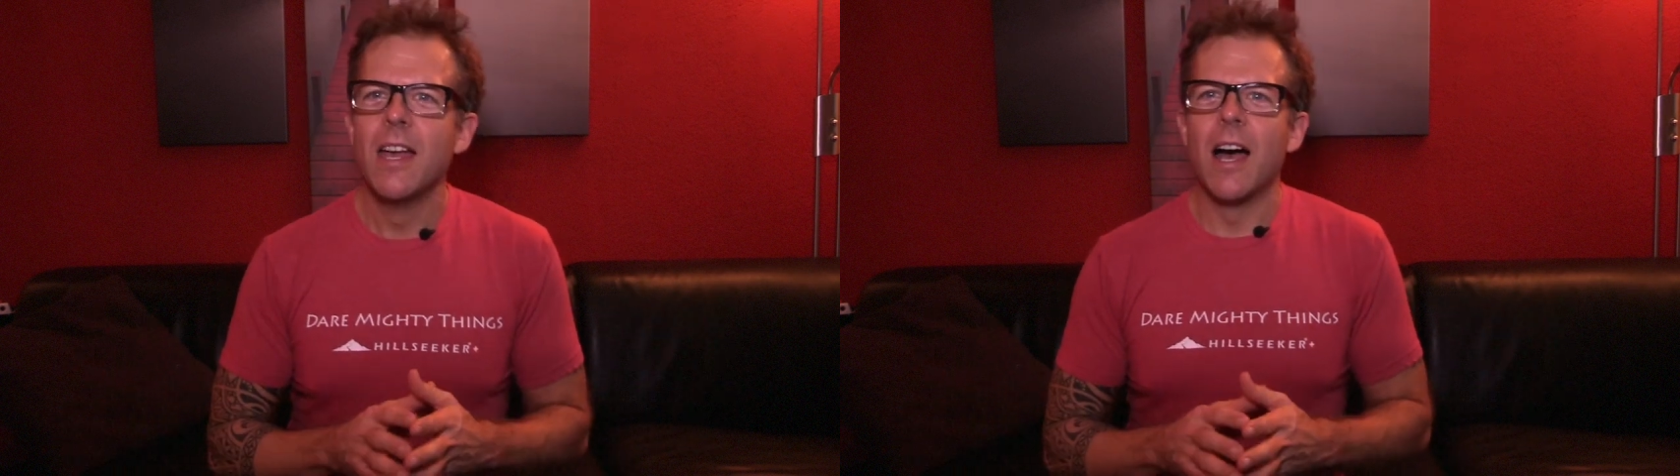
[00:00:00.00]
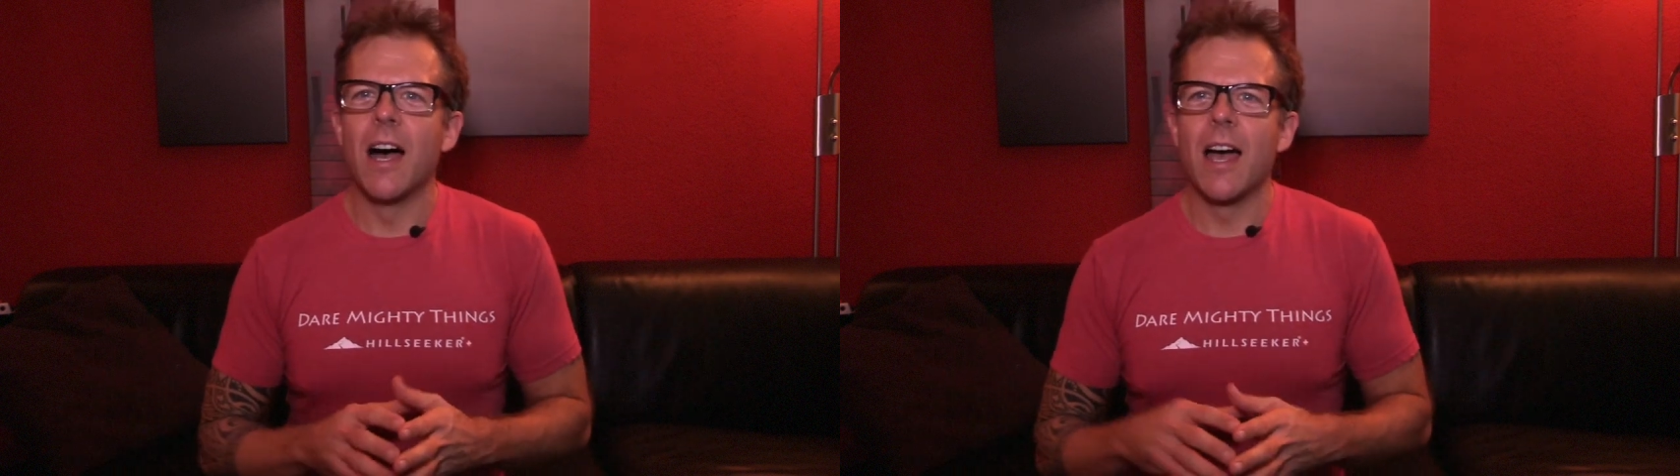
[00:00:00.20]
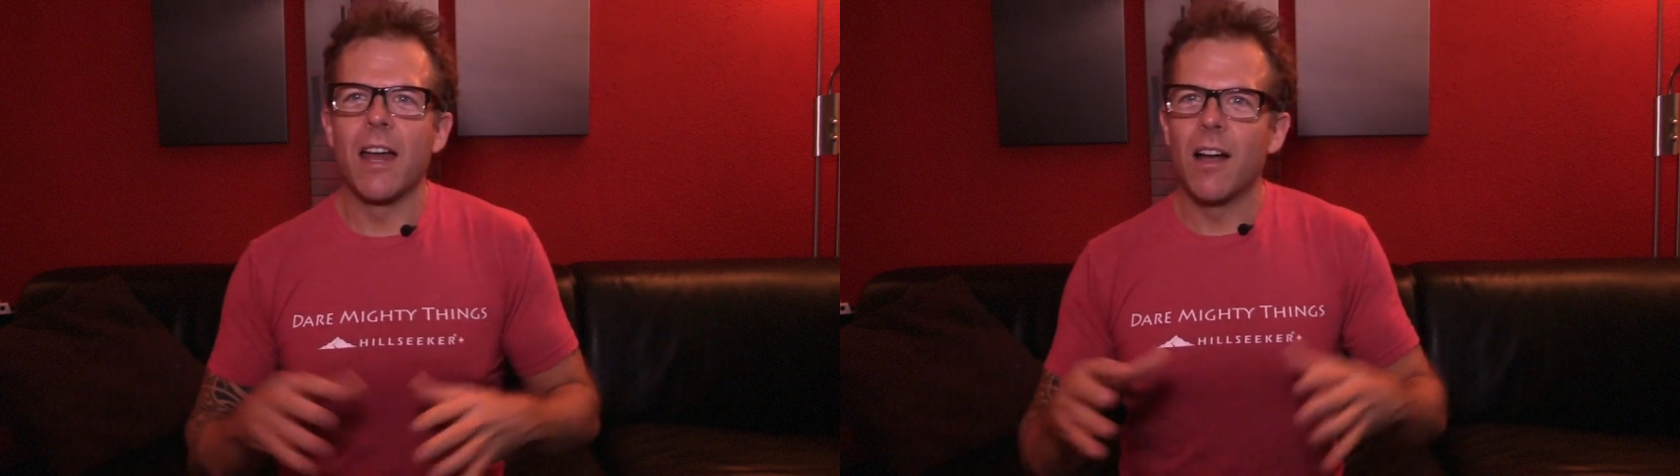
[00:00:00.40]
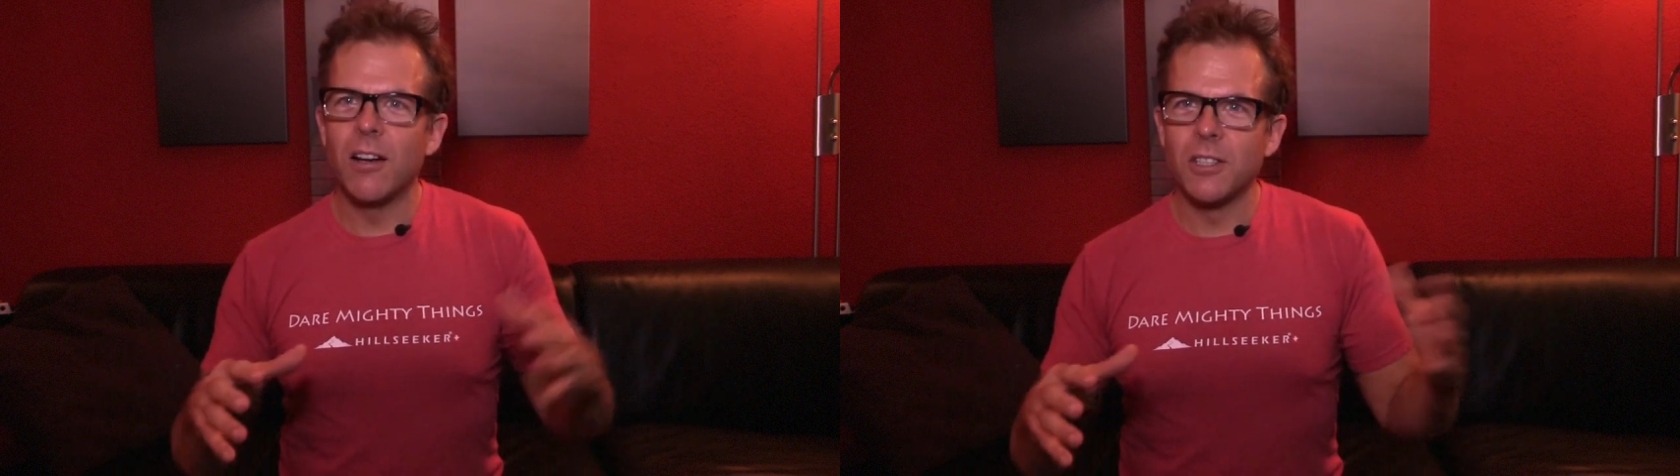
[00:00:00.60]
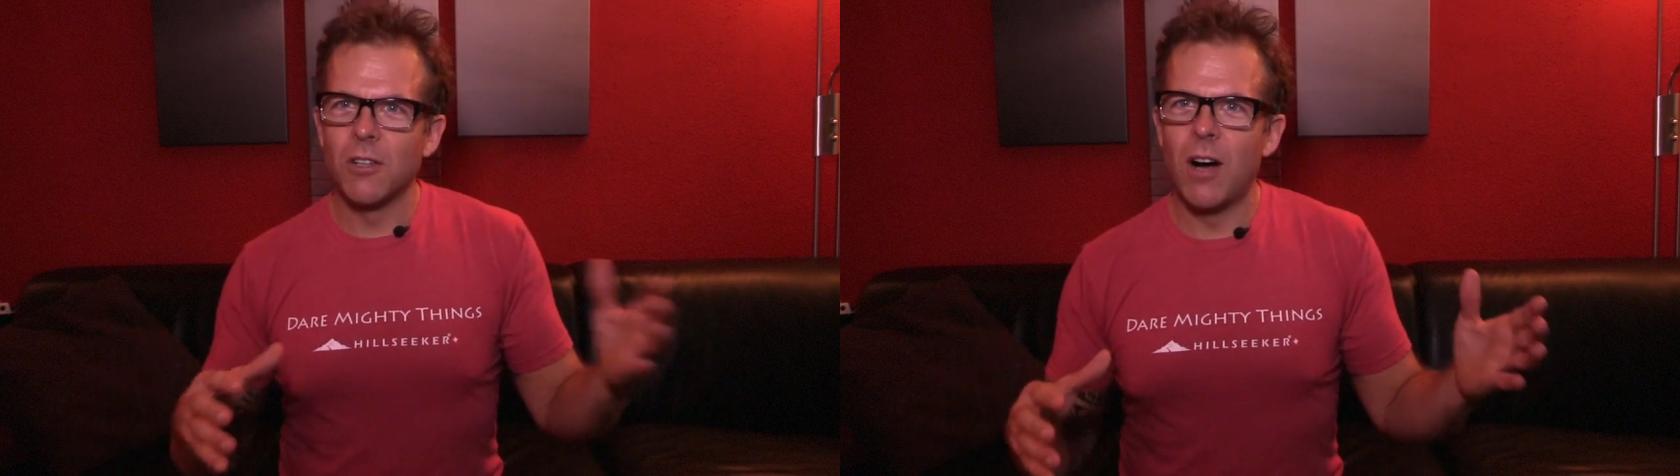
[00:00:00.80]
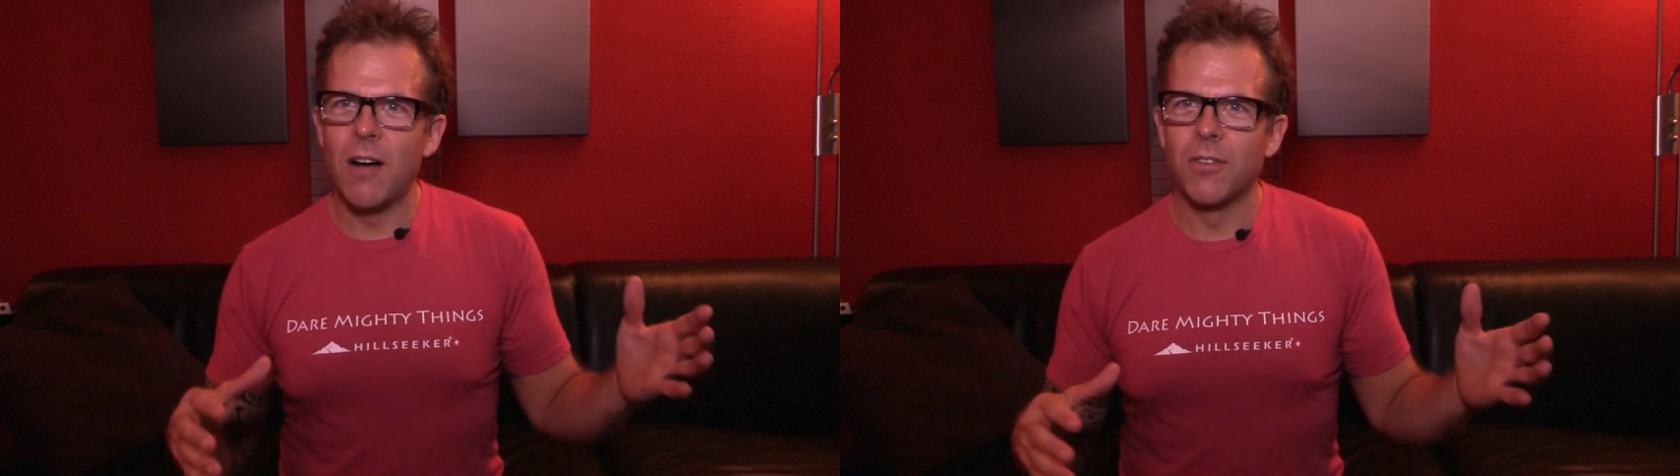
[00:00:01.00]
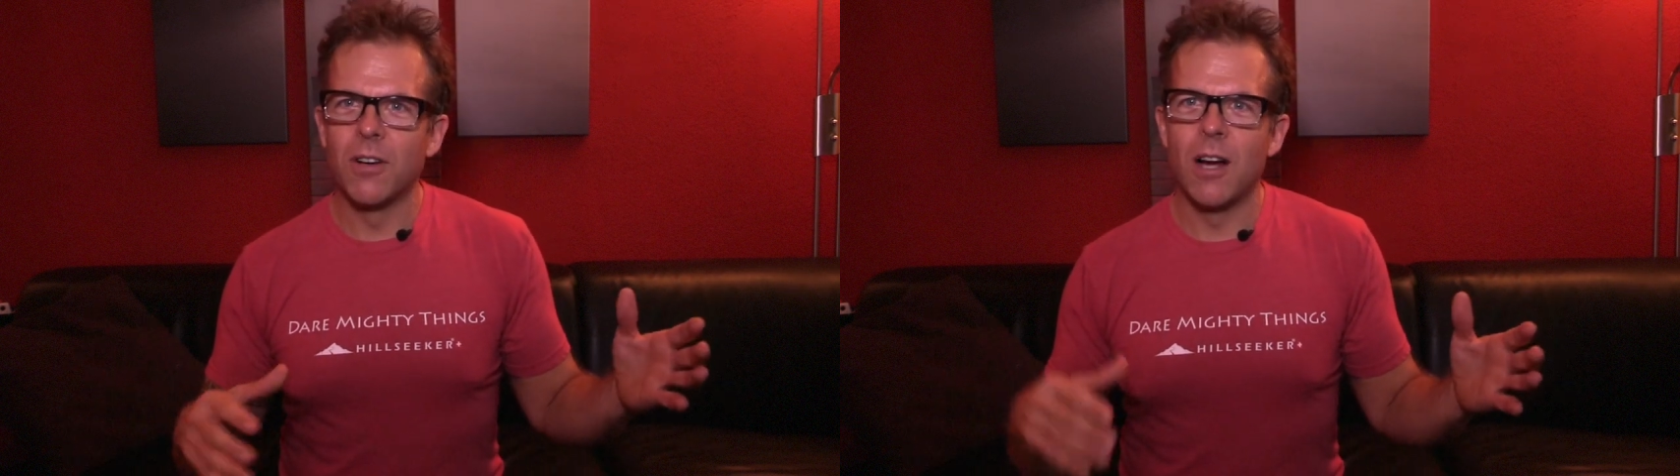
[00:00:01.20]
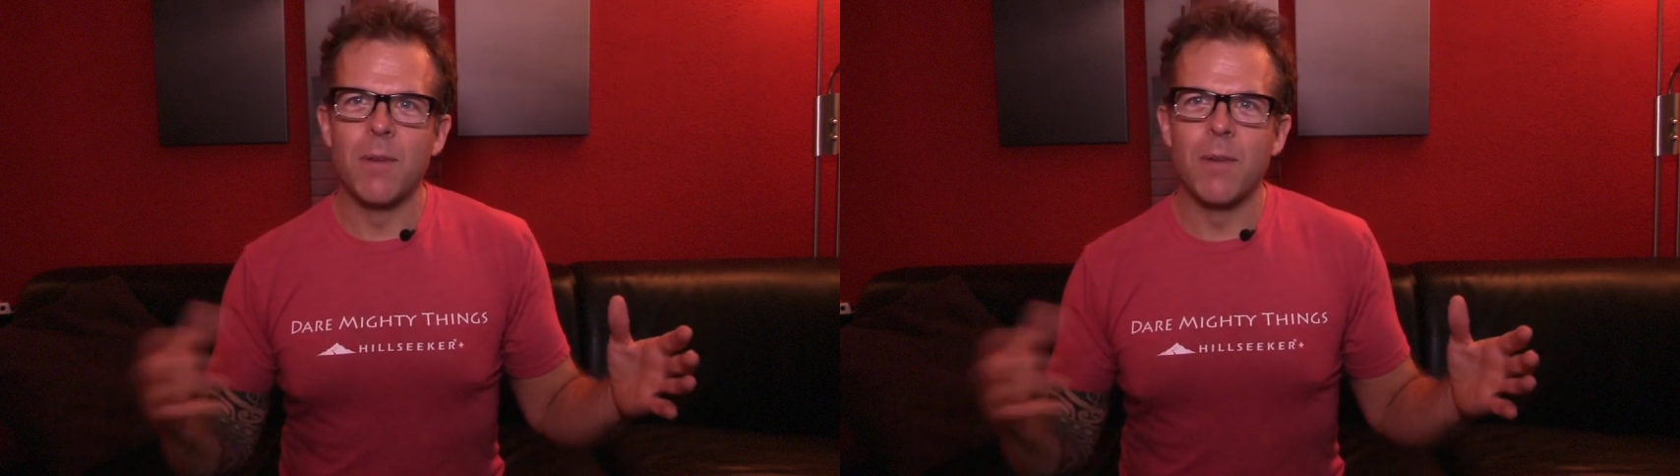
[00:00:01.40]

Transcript: And I also offer on my